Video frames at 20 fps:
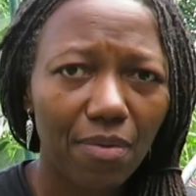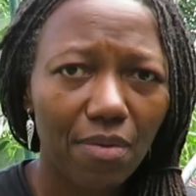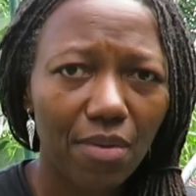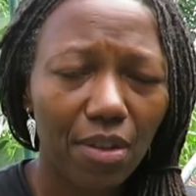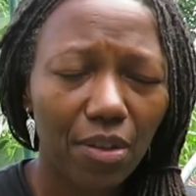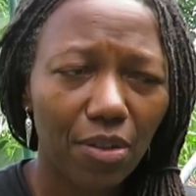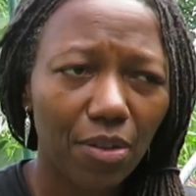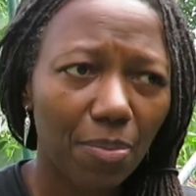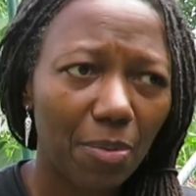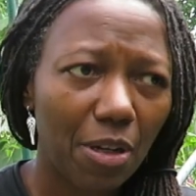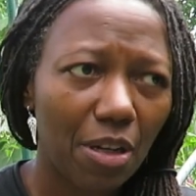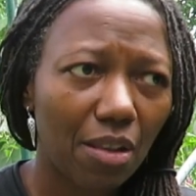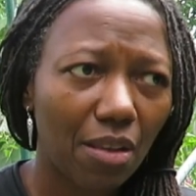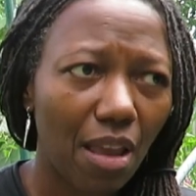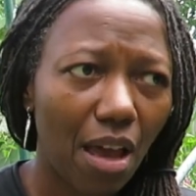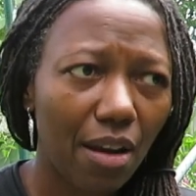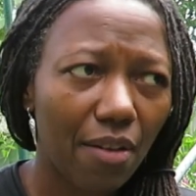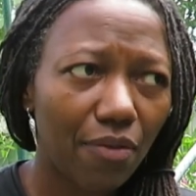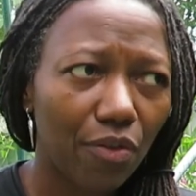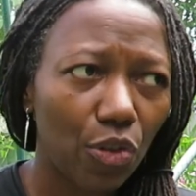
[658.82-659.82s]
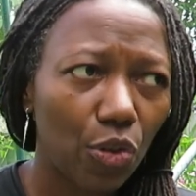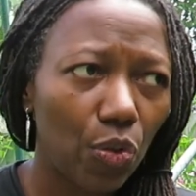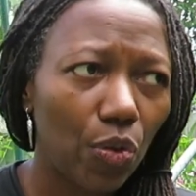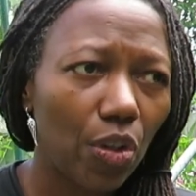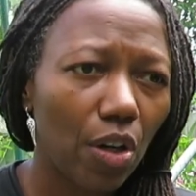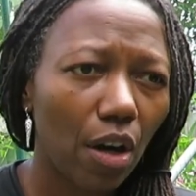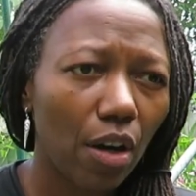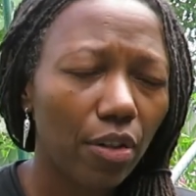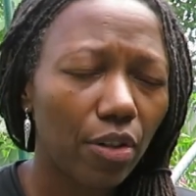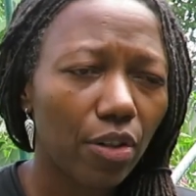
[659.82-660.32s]
there's been a lot of new
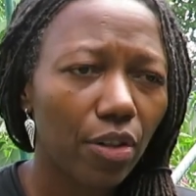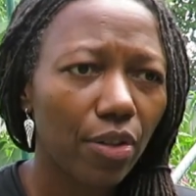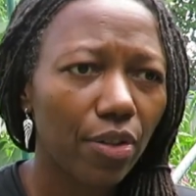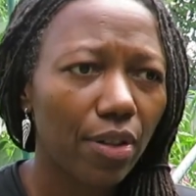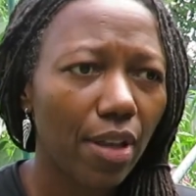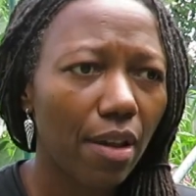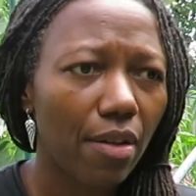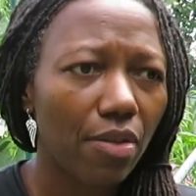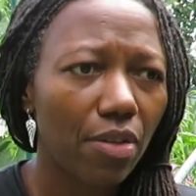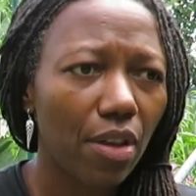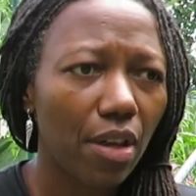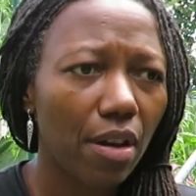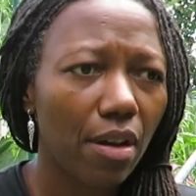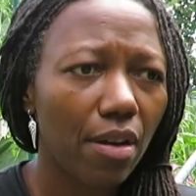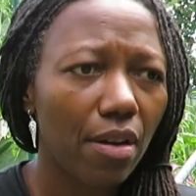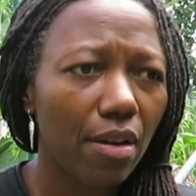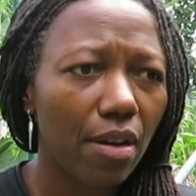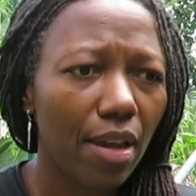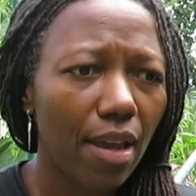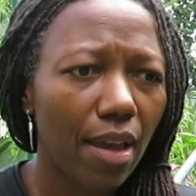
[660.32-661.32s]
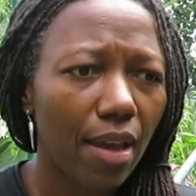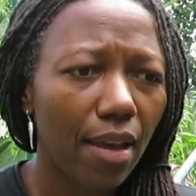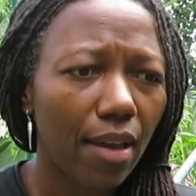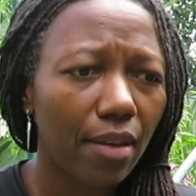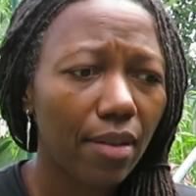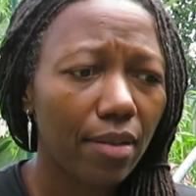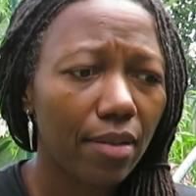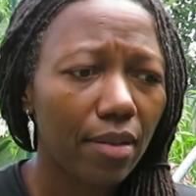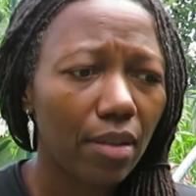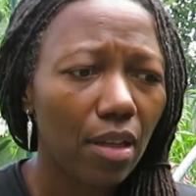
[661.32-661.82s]
gardeners out there,
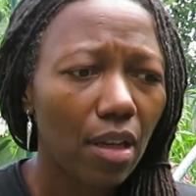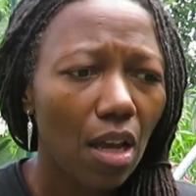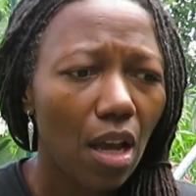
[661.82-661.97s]
and